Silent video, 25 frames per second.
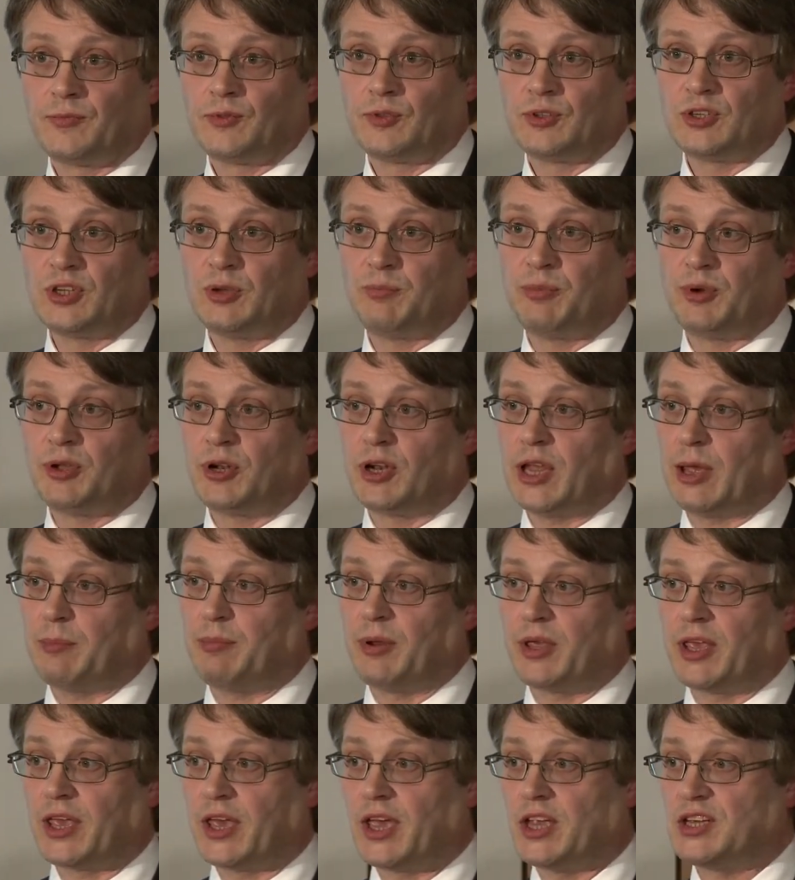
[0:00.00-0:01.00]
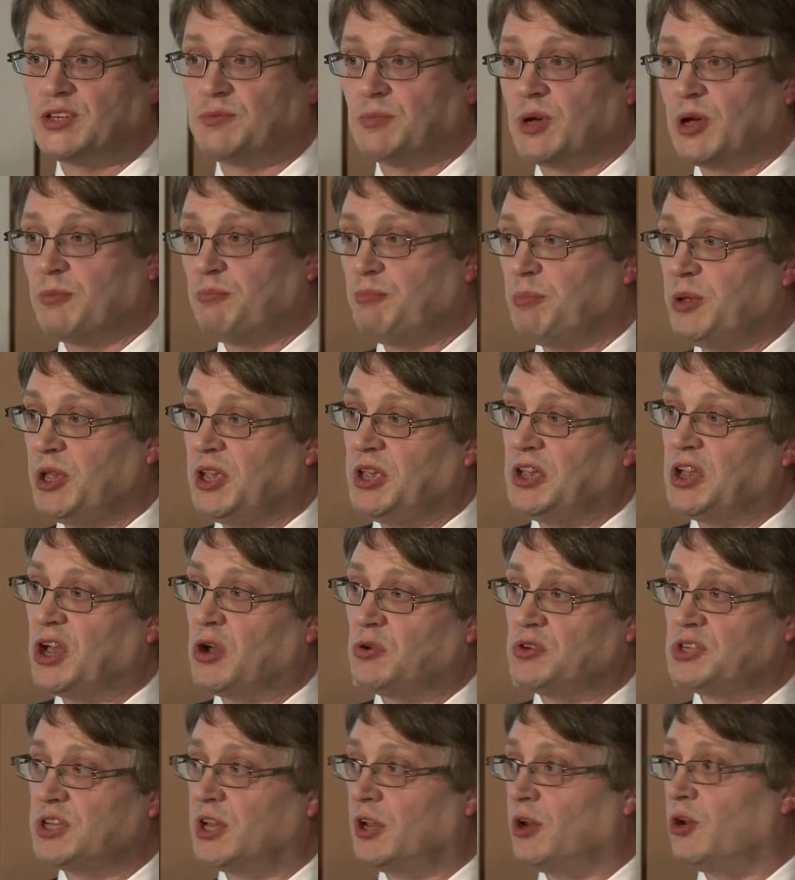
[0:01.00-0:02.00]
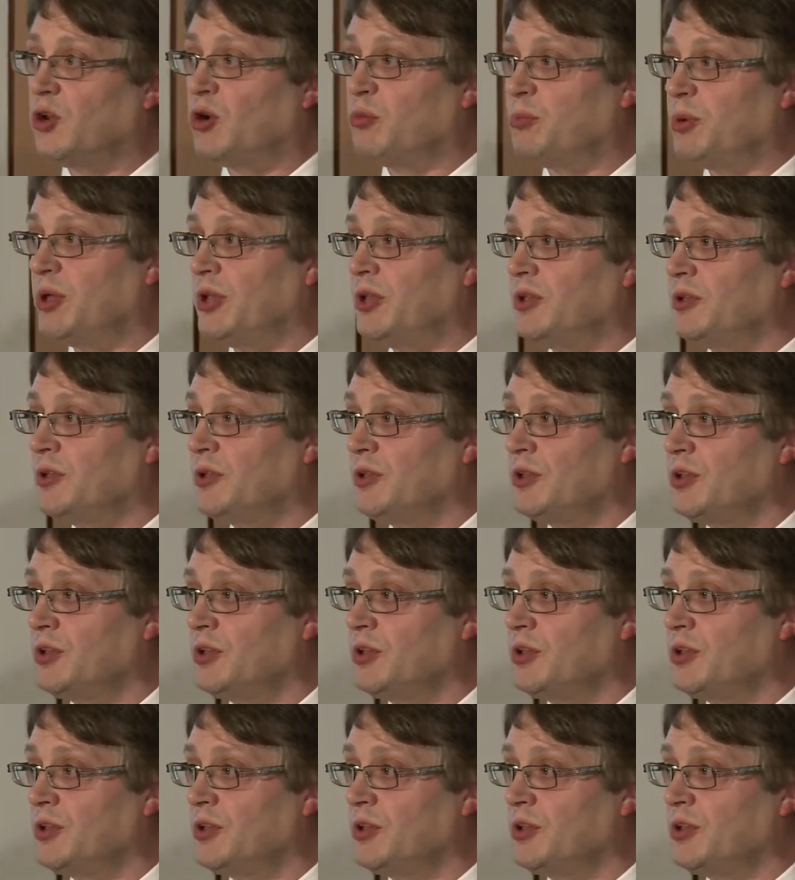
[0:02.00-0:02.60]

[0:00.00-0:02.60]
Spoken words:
Typical application might be a hotel lobby.